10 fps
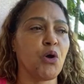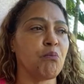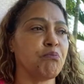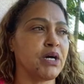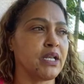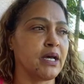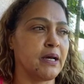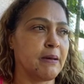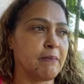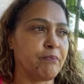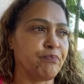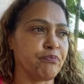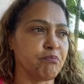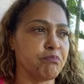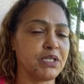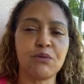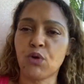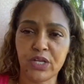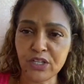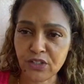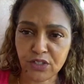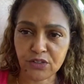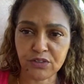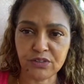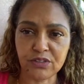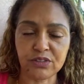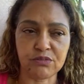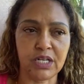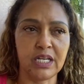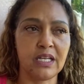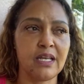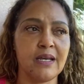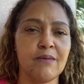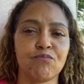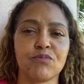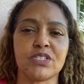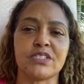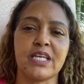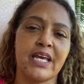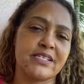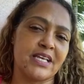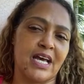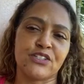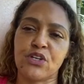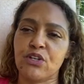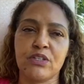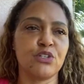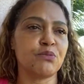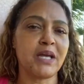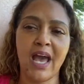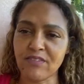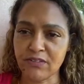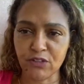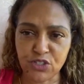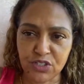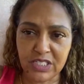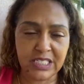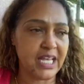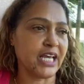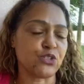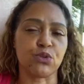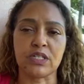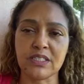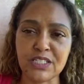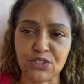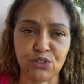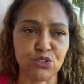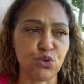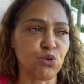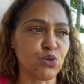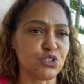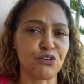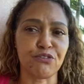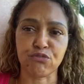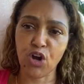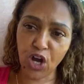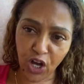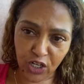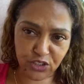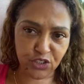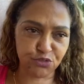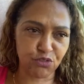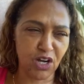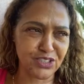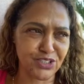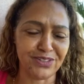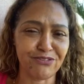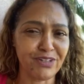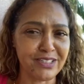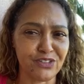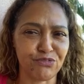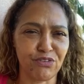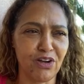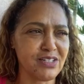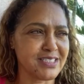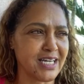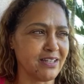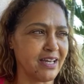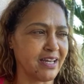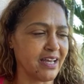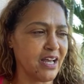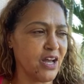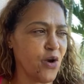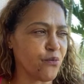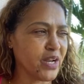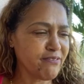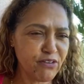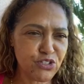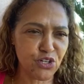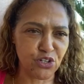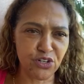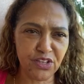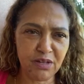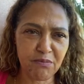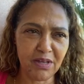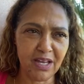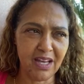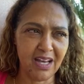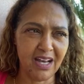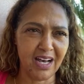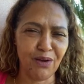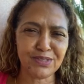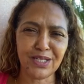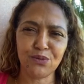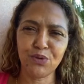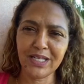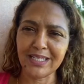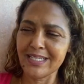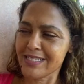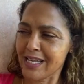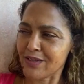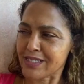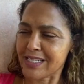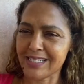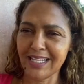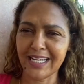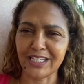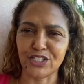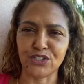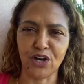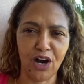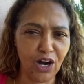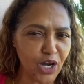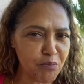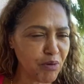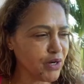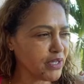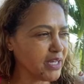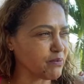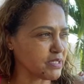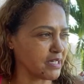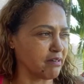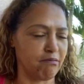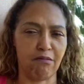but it won't kill you, right? Snakes, yeah. So you may have an aversion to snakes or to lizards or to frogs. There's frogs here. And frankly, the frogs sound like, when I first heard them, I was like, what is that outside? Is that like a dog barking? It was like it